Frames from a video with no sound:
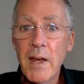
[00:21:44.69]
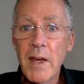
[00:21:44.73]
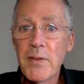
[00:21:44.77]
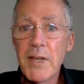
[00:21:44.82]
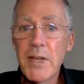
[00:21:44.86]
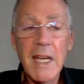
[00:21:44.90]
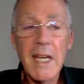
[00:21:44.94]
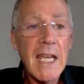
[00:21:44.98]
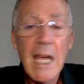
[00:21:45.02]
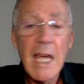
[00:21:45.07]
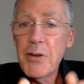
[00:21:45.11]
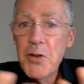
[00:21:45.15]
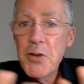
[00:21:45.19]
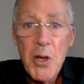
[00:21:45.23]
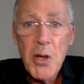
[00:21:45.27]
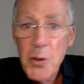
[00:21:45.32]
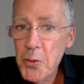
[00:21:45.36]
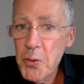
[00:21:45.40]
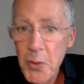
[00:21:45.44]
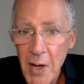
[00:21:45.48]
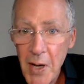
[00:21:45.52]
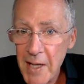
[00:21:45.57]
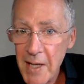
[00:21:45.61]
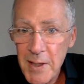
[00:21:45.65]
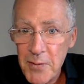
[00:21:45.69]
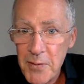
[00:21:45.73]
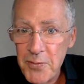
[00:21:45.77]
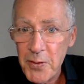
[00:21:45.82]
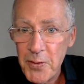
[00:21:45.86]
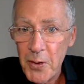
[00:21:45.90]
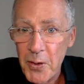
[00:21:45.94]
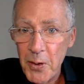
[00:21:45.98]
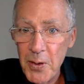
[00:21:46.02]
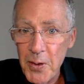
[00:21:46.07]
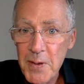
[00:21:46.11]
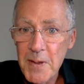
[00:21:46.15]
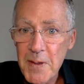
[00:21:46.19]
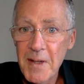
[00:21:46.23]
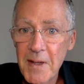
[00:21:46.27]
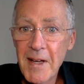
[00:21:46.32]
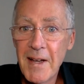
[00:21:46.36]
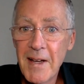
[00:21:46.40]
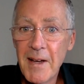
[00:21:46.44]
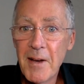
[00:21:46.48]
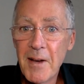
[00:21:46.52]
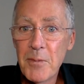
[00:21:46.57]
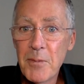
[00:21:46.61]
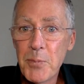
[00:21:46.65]
They get no credit for it,
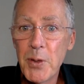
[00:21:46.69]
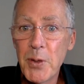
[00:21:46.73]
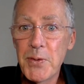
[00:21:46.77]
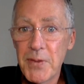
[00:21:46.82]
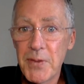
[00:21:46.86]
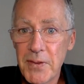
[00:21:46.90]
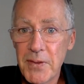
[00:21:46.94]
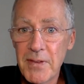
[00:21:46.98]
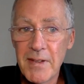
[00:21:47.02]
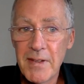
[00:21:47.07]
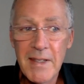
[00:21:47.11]
but